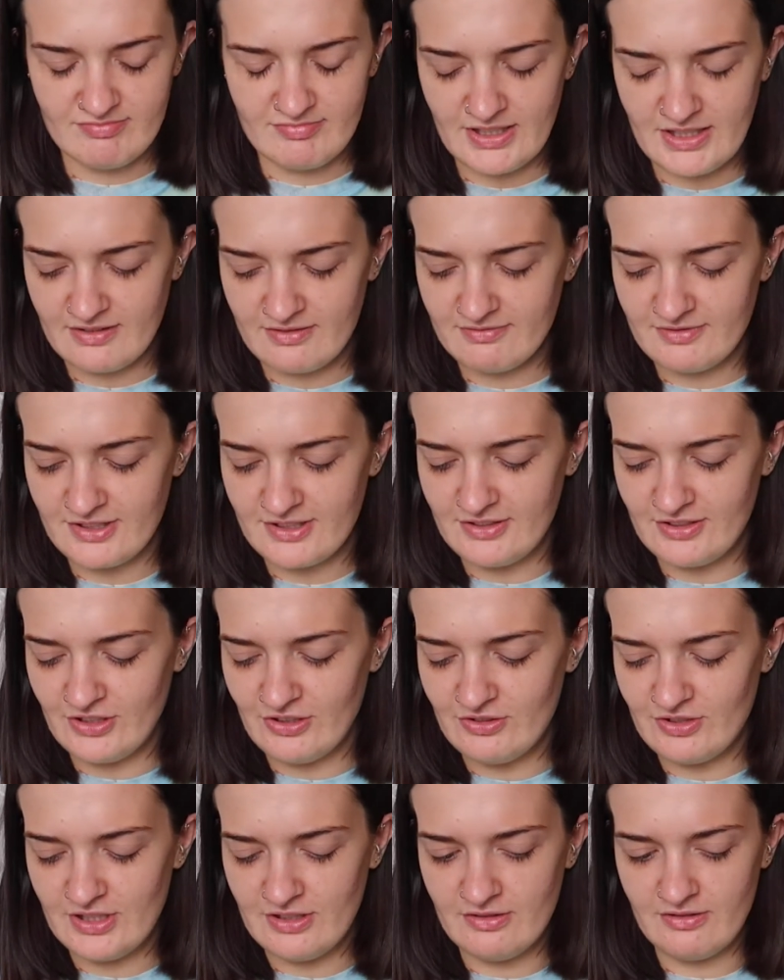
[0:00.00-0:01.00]
well, it doesn't
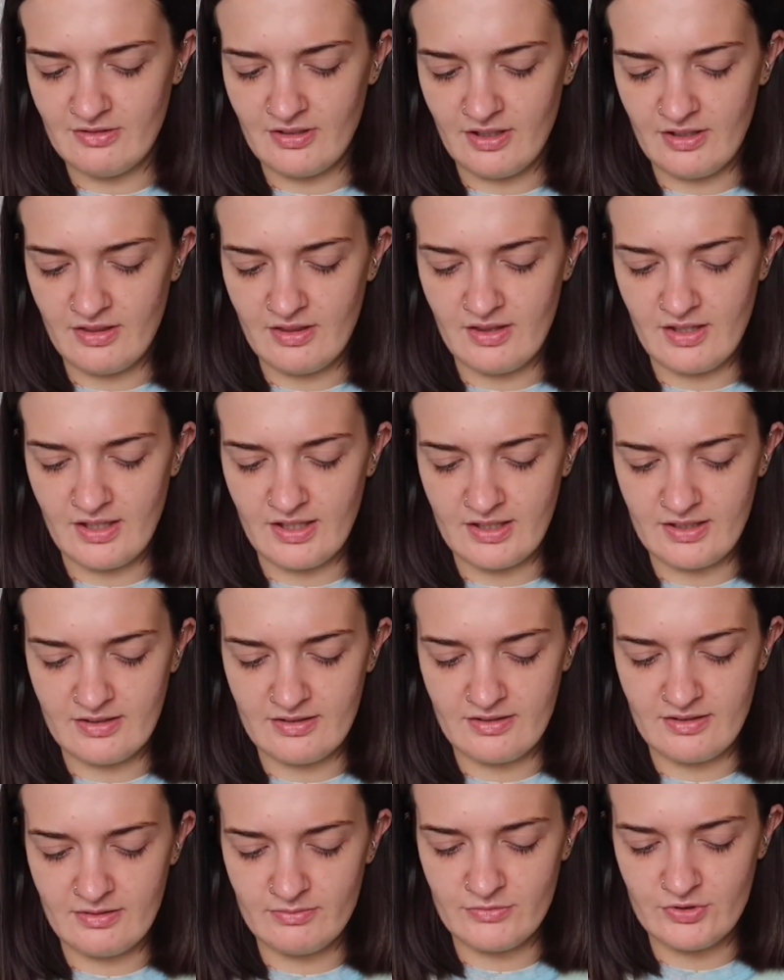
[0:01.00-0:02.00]
usually look like
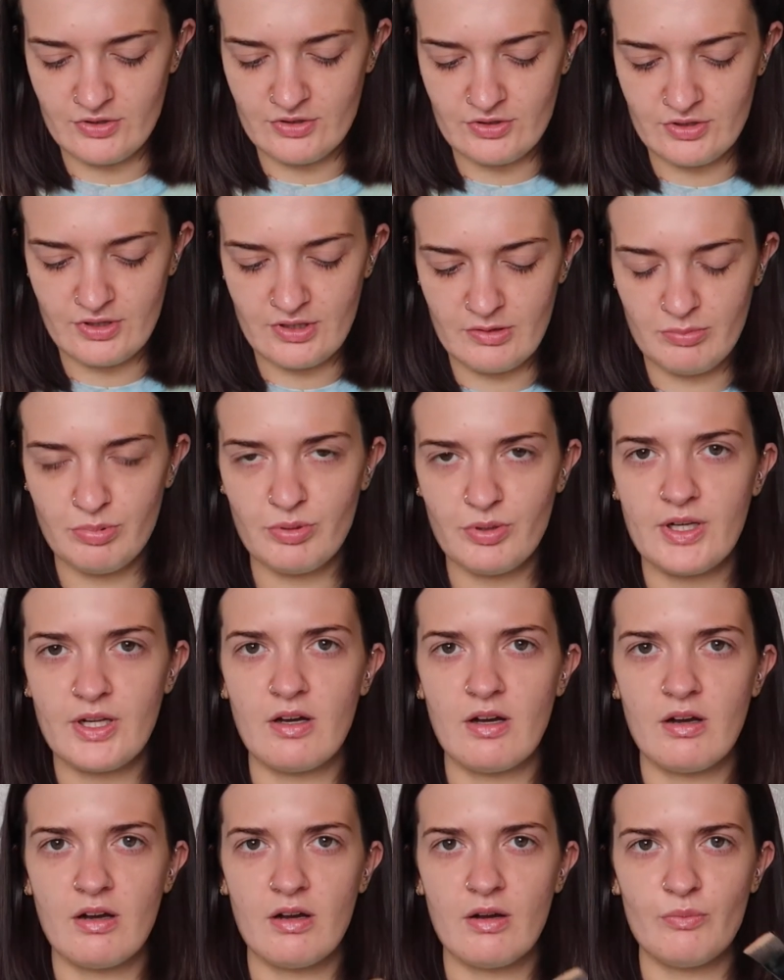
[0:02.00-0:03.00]
that. I'm just going to put
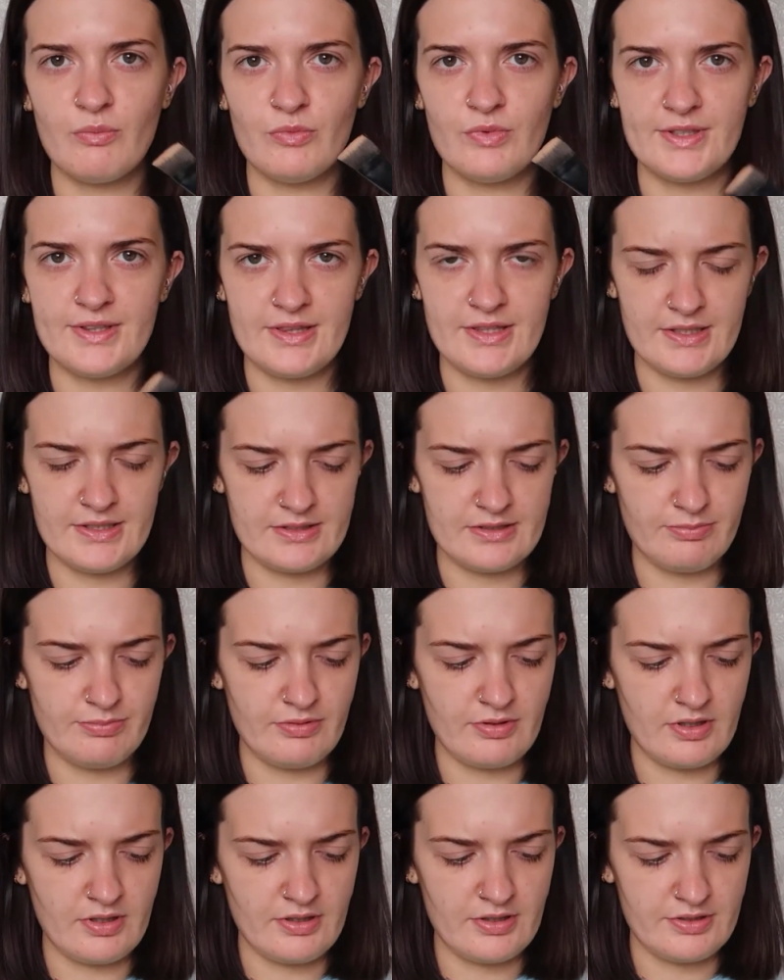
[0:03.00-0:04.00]
it on with this
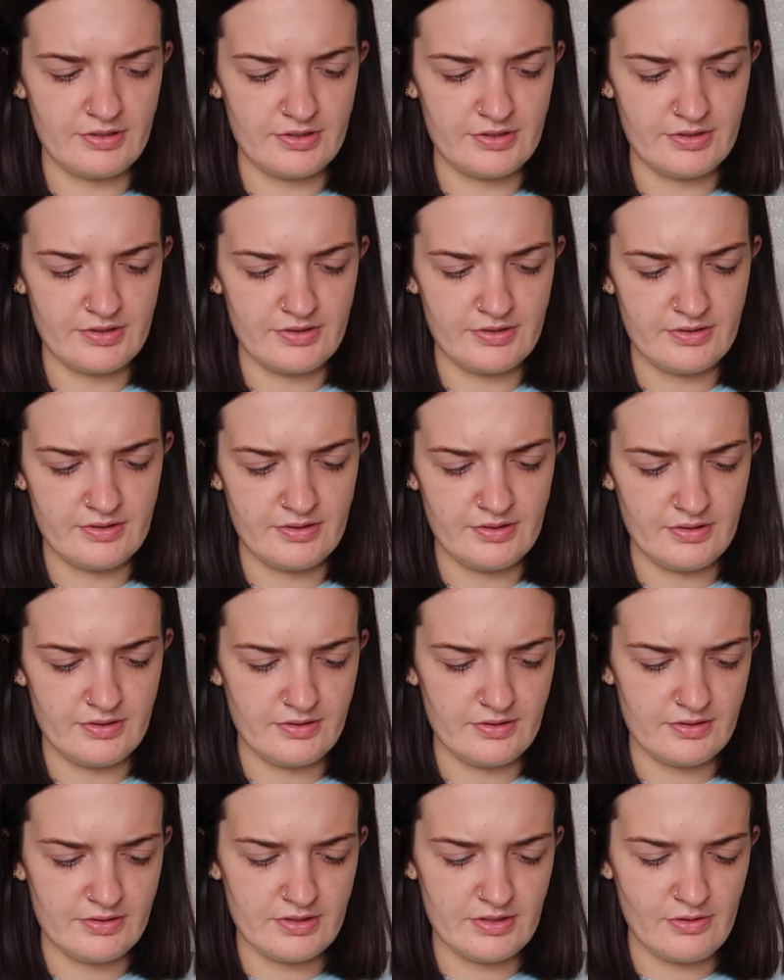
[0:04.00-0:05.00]
brush,
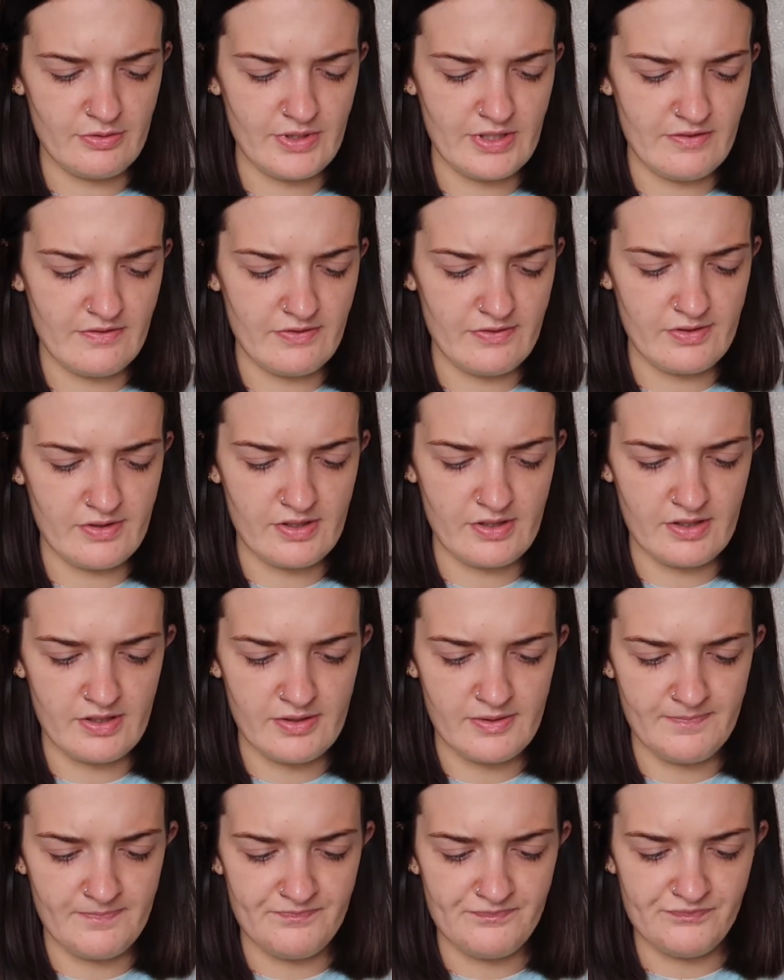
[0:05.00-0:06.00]
the
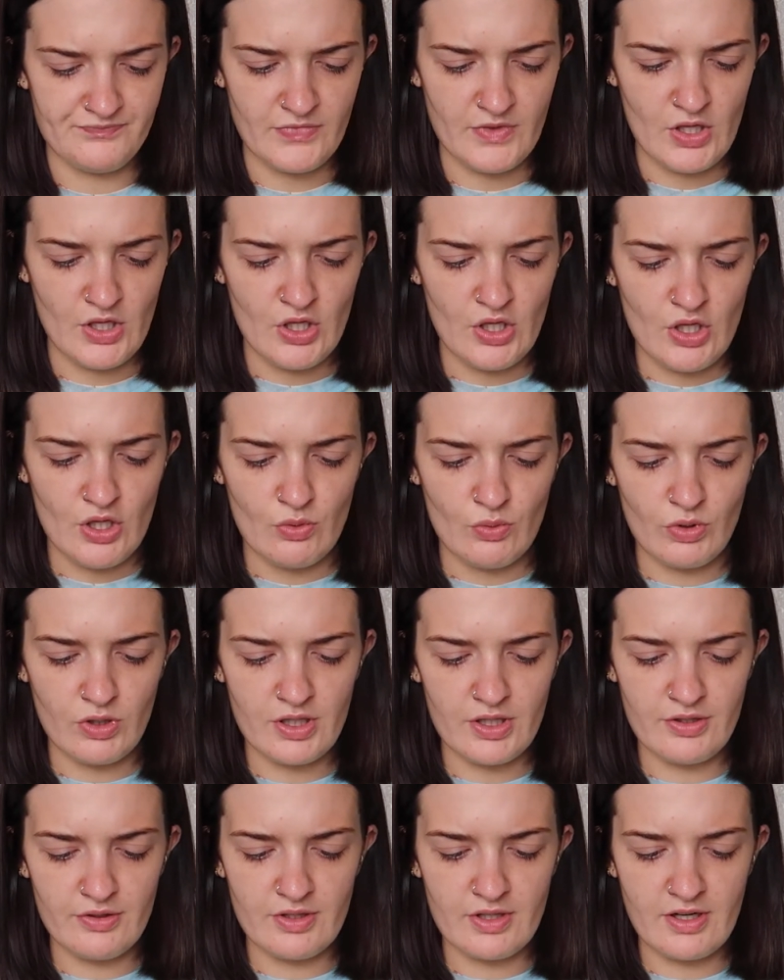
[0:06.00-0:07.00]
Zoeva
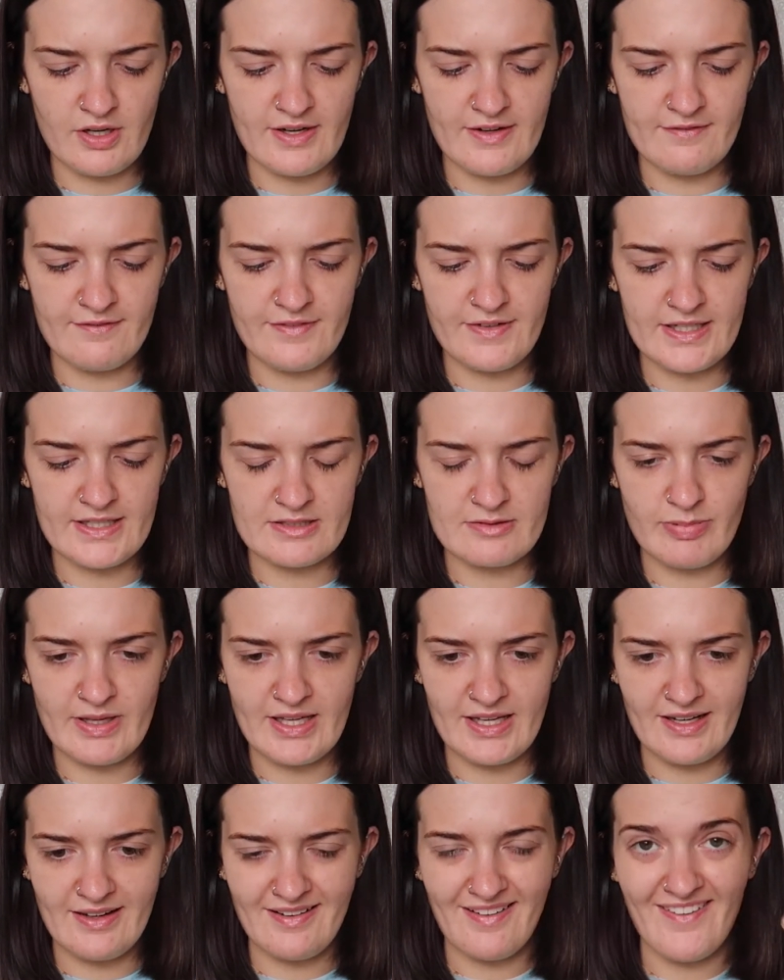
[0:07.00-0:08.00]
109 Face
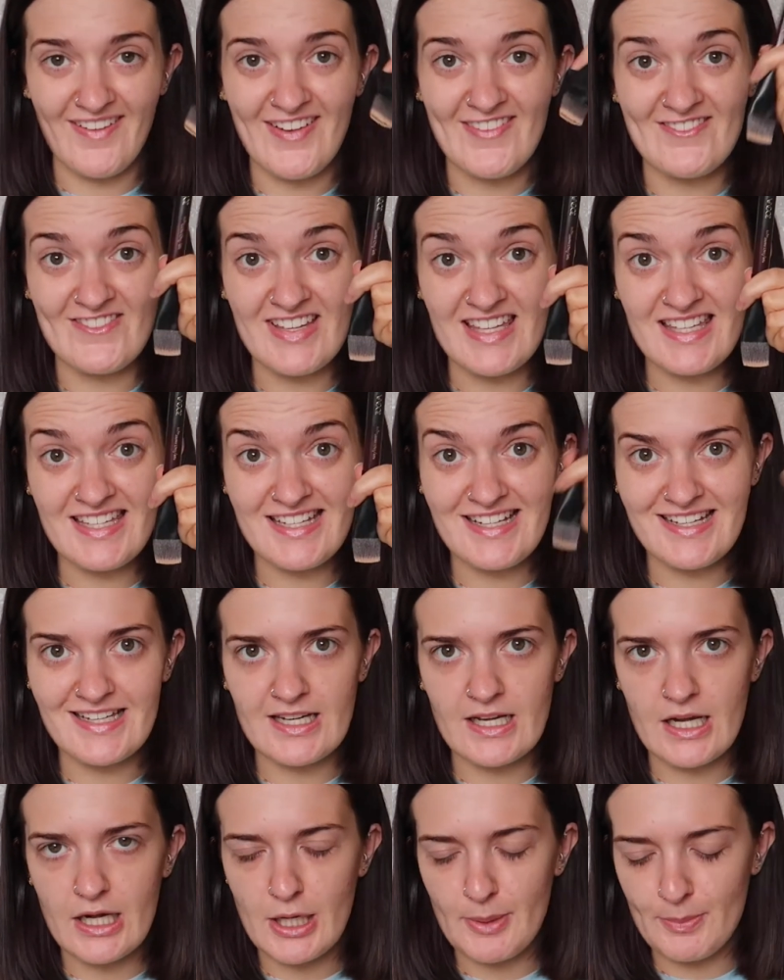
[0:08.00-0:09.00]
Paint
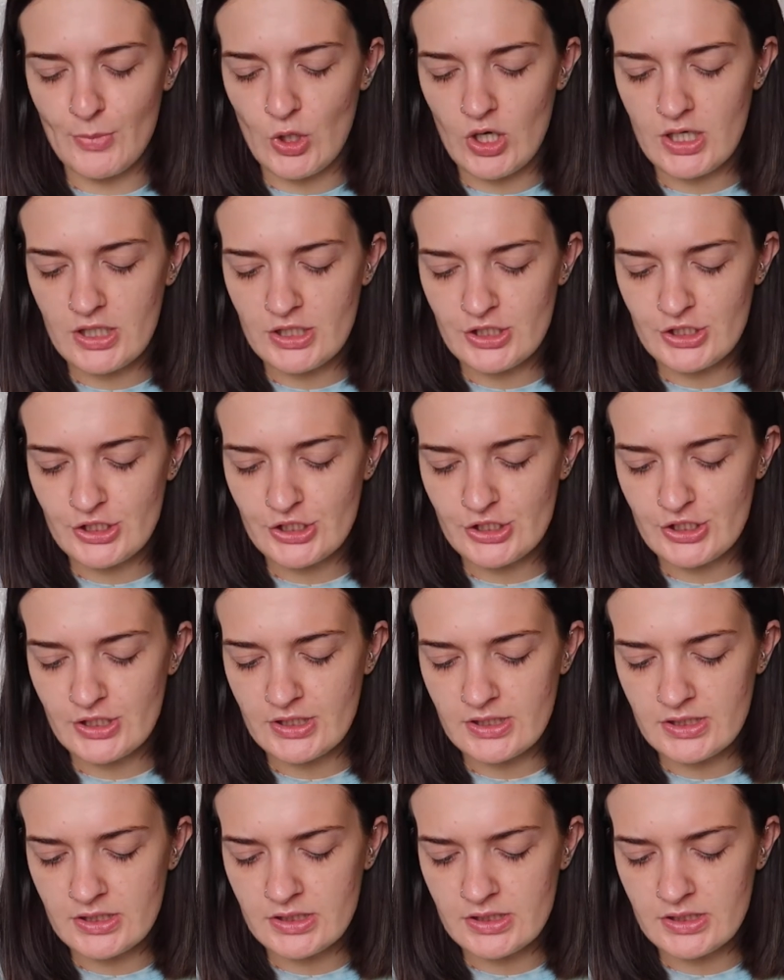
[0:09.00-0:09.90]
Vegan brush.